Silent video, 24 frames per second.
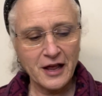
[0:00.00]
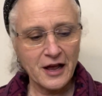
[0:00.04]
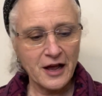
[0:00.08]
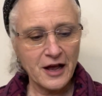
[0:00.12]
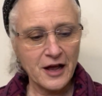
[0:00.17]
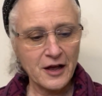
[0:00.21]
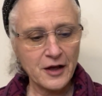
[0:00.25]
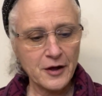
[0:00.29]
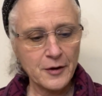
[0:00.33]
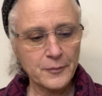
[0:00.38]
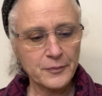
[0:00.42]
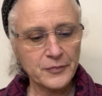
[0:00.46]

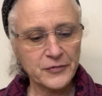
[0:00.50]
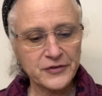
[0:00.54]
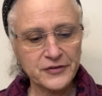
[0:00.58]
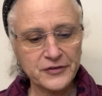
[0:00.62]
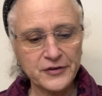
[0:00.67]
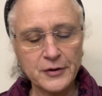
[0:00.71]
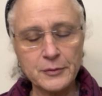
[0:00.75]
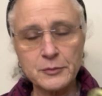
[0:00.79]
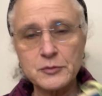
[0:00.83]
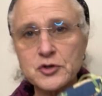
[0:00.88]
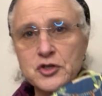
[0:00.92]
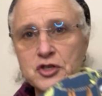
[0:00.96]

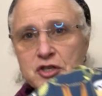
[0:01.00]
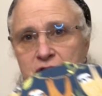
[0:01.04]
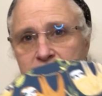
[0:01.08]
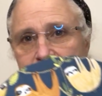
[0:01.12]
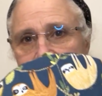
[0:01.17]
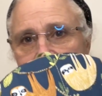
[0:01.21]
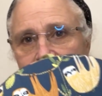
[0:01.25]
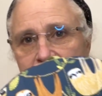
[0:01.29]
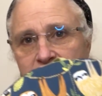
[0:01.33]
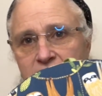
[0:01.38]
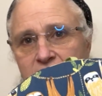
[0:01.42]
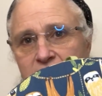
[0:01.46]
Some just
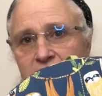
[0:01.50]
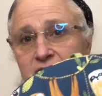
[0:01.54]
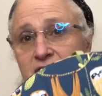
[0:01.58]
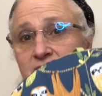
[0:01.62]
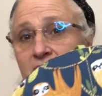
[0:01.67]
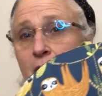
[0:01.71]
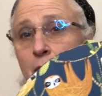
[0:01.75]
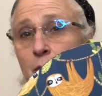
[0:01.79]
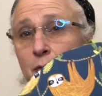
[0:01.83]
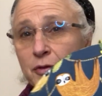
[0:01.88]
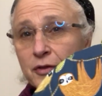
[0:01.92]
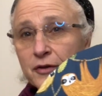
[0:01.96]
like this,
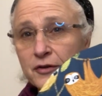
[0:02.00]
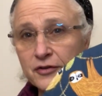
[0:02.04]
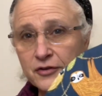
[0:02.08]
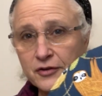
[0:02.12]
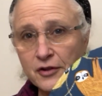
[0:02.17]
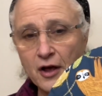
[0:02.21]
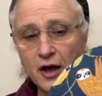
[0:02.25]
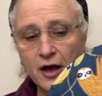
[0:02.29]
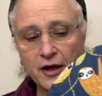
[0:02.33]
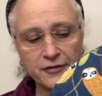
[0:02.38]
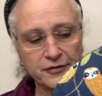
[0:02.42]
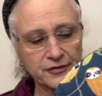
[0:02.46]
not with the
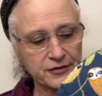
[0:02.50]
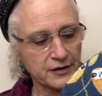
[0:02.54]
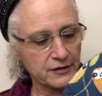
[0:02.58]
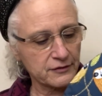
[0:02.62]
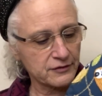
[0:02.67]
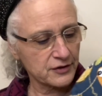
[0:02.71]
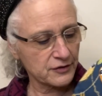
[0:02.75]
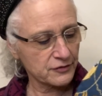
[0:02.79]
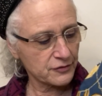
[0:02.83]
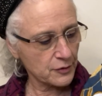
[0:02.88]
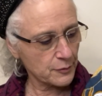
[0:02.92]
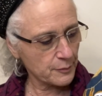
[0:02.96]
sloths. They have
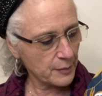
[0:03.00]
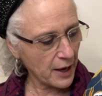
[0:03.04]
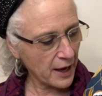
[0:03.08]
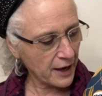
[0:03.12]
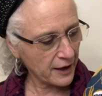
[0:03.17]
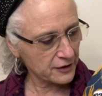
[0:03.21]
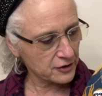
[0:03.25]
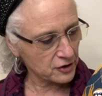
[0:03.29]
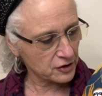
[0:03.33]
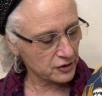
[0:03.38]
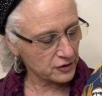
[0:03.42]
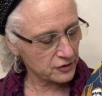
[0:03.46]
different
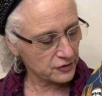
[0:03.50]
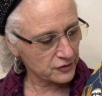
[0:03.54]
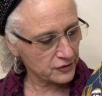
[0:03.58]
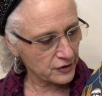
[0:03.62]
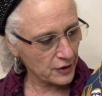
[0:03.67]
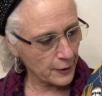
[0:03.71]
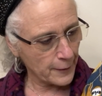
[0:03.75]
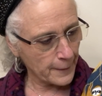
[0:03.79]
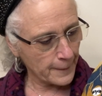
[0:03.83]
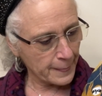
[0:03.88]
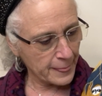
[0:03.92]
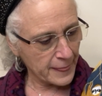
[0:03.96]
patterns.
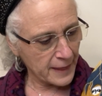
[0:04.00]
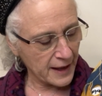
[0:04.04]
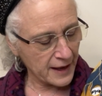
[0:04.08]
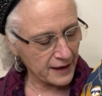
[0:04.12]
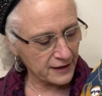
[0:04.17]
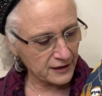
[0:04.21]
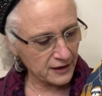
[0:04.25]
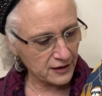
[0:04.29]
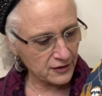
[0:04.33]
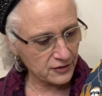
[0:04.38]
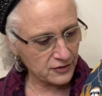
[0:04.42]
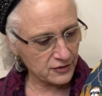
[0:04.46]

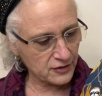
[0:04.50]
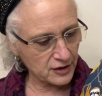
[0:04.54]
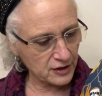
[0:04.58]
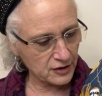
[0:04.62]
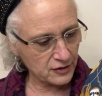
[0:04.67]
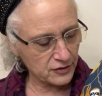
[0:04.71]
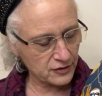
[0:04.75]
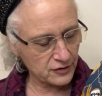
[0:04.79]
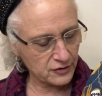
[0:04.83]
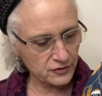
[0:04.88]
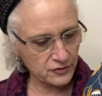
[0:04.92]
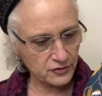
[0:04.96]
And I
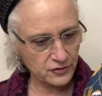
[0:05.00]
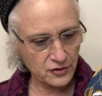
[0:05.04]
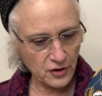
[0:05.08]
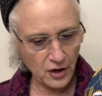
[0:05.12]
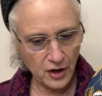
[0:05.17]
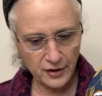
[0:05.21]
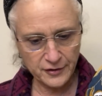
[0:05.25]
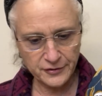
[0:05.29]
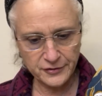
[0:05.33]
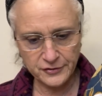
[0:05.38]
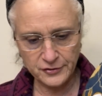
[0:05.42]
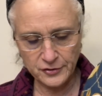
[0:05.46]
think the
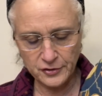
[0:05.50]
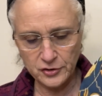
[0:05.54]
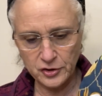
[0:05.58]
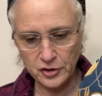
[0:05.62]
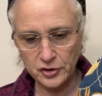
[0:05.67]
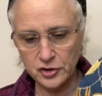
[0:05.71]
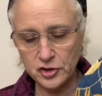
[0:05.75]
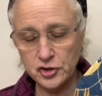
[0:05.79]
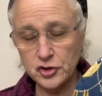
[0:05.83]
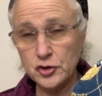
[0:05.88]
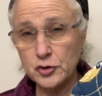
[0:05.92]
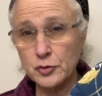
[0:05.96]
sloths are going
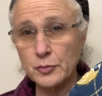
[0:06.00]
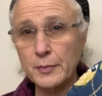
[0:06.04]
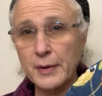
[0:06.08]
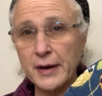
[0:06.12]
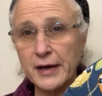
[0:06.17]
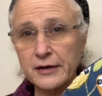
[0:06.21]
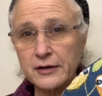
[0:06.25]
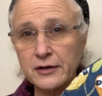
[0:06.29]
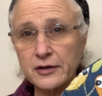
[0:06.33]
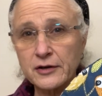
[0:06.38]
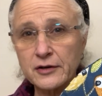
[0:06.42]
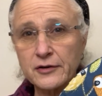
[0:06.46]
to do
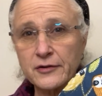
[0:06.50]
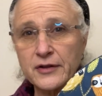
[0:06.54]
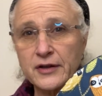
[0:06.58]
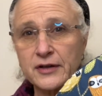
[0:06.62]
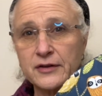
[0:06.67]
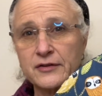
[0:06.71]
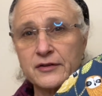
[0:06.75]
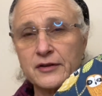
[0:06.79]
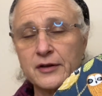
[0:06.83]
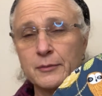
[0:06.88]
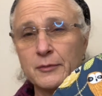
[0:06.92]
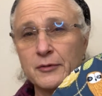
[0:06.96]
better
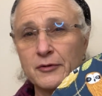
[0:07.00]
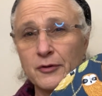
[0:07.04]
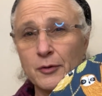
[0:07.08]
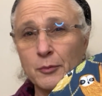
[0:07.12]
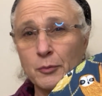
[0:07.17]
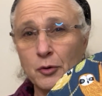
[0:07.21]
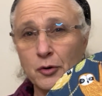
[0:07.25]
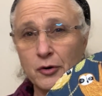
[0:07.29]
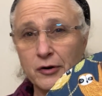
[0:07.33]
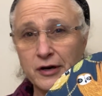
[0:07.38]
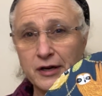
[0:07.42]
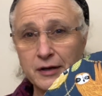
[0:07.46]
than some of the
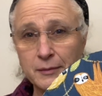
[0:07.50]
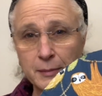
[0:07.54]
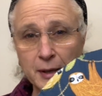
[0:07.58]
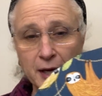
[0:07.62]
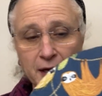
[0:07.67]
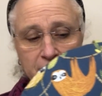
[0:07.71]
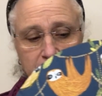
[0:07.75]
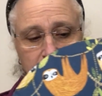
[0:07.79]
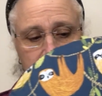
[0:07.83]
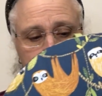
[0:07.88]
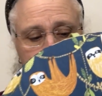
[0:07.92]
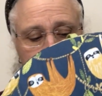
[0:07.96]
boring
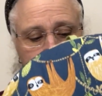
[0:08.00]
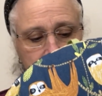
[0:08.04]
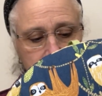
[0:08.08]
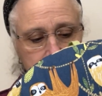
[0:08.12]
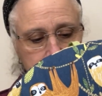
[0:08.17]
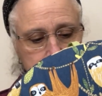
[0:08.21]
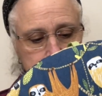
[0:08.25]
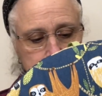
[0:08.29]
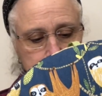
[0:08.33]
patterns.